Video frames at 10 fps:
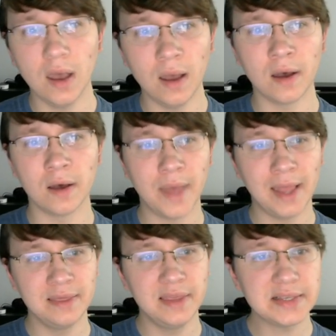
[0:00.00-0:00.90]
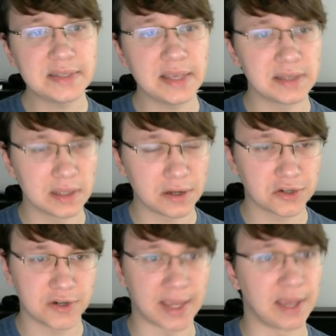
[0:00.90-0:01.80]
And this is a little
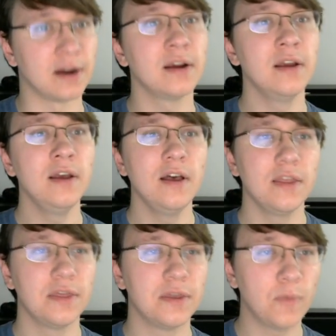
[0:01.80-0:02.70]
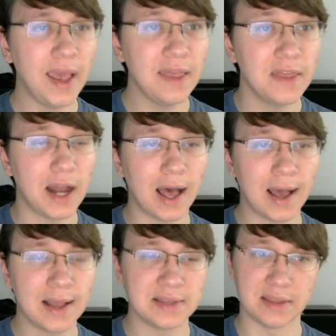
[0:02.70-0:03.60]
trickier. The way that
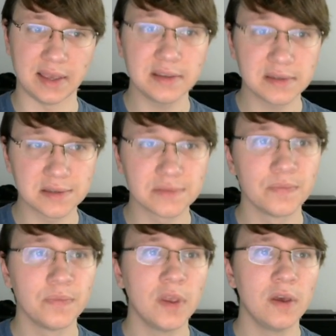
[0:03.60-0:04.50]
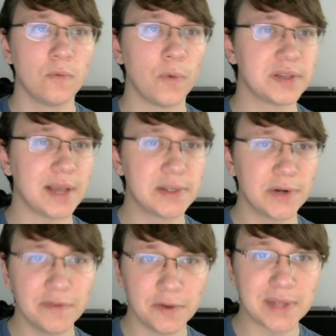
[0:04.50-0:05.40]
I did this was I
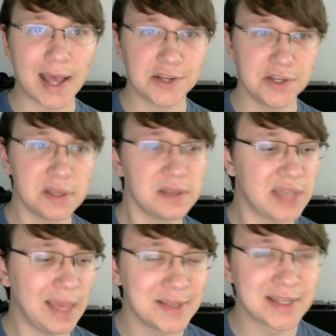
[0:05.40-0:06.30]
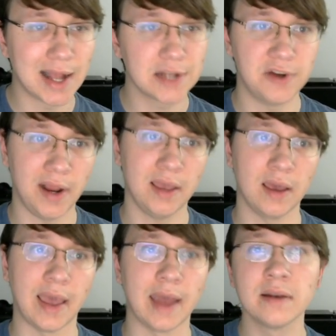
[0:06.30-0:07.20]
sort of used actually the same exact trick
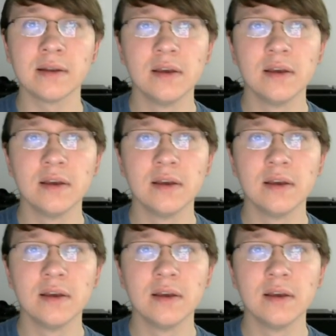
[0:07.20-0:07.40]
again.